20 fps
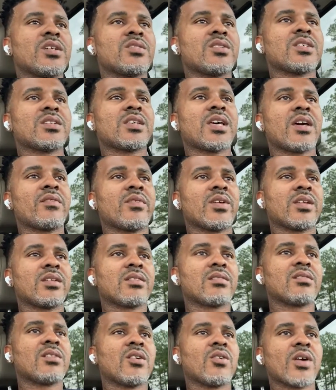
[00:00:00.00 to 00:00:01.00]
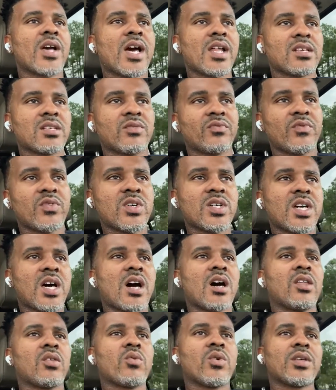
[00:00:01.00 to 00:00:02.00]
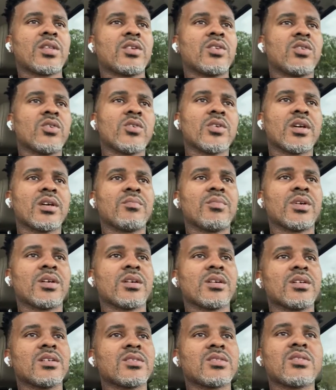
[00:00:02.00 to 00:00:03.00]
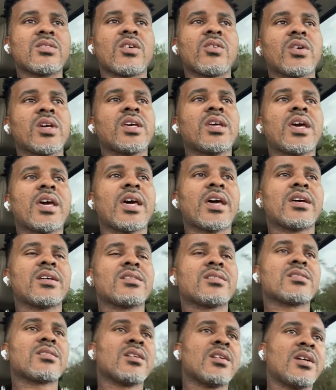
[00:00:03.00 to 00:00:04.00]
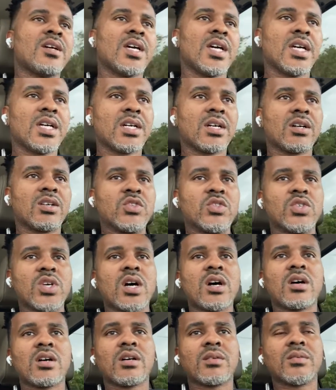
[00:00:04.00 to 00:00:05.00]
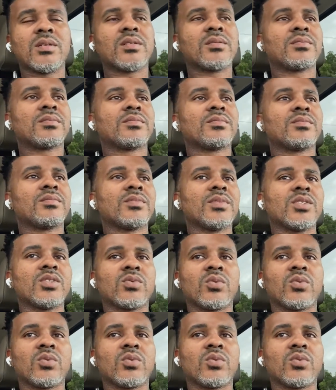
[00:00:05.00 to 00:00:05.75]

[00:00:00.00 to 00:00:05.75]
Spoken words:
just haven't, you know, got his foot all the way in the door yet because, you know, he has a job as